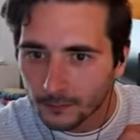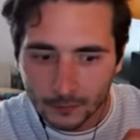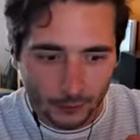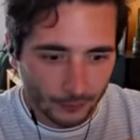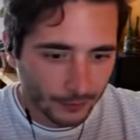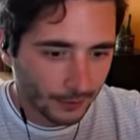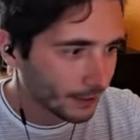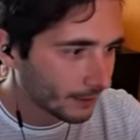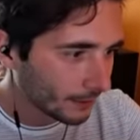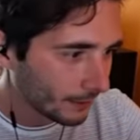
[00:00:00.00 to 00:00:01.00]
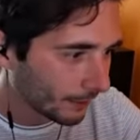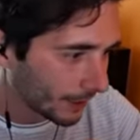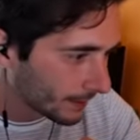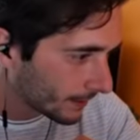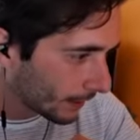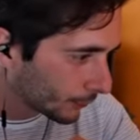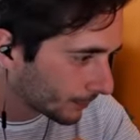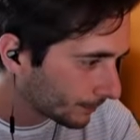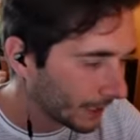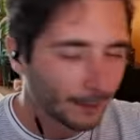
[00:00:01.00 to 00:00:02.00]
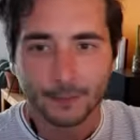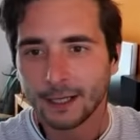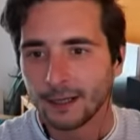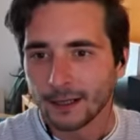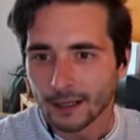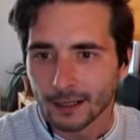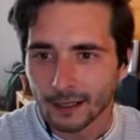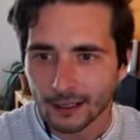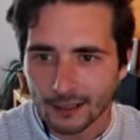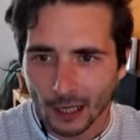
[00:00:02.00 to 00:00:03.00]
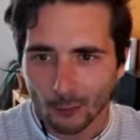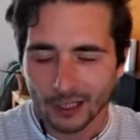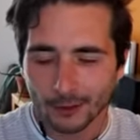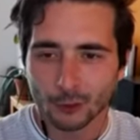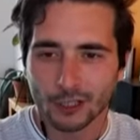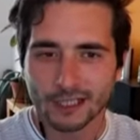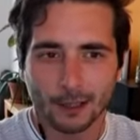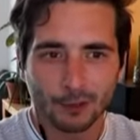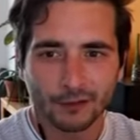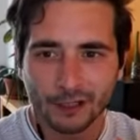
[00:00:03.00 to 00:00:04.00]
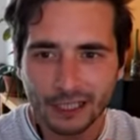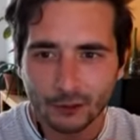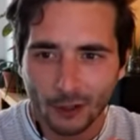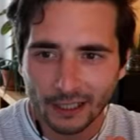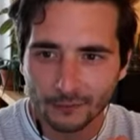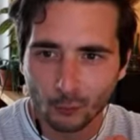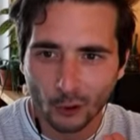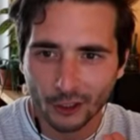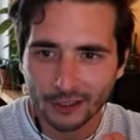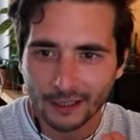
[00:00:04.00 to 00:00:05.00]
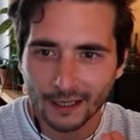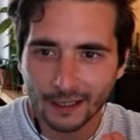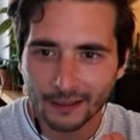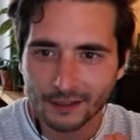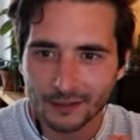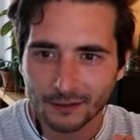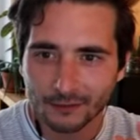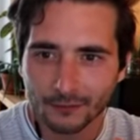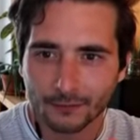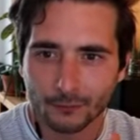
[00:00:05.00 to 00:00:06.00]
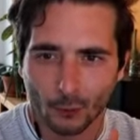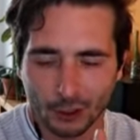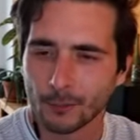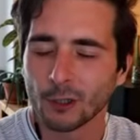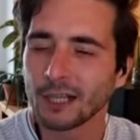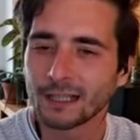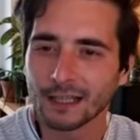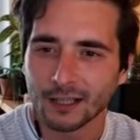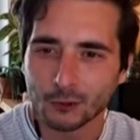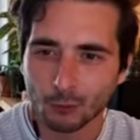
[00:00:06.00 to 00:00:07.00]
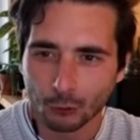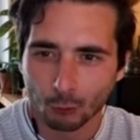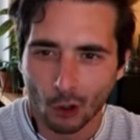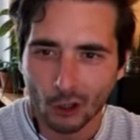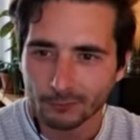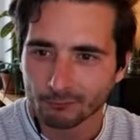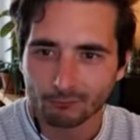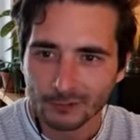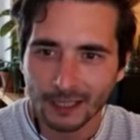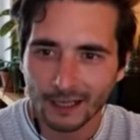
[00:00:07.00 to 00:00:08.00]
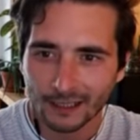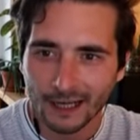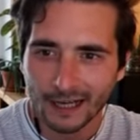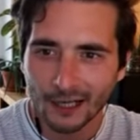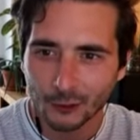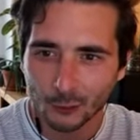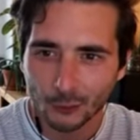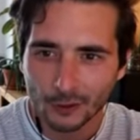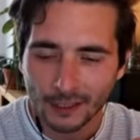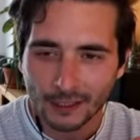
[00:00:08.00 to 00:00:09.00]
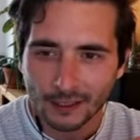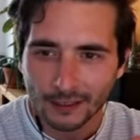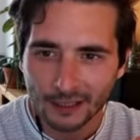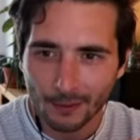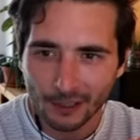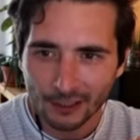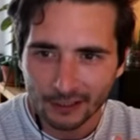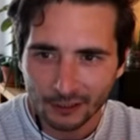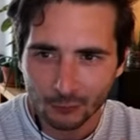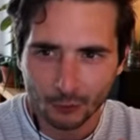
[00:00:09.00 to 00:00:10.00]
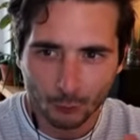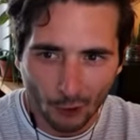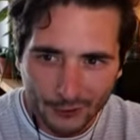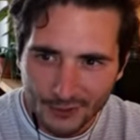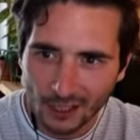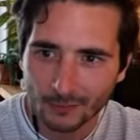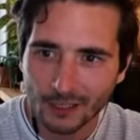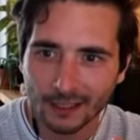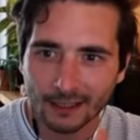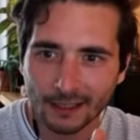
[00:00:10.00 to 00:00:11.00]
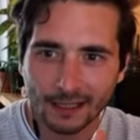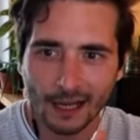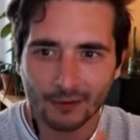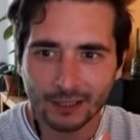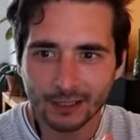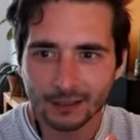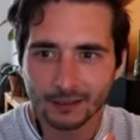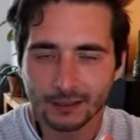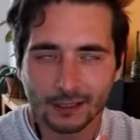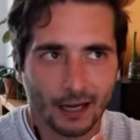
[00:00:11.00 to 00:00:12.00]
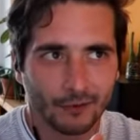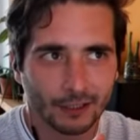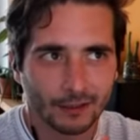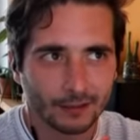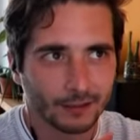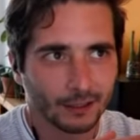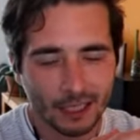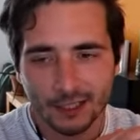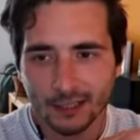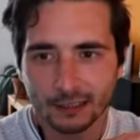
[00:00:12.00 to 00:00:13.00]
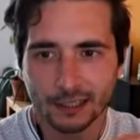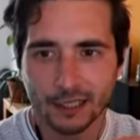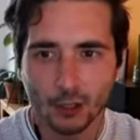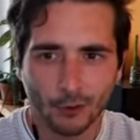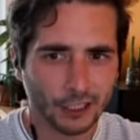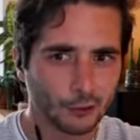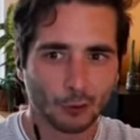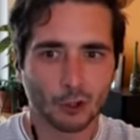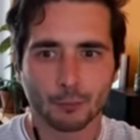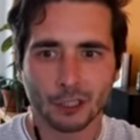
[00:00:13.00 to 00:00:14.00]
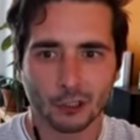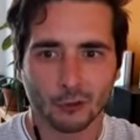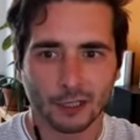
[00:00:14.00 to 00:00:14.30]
oh, this even has sound. Now we come to the example of an interactive work, and for someone that likes to draw, like I do, the ability to draw something and have it instantly going into the computer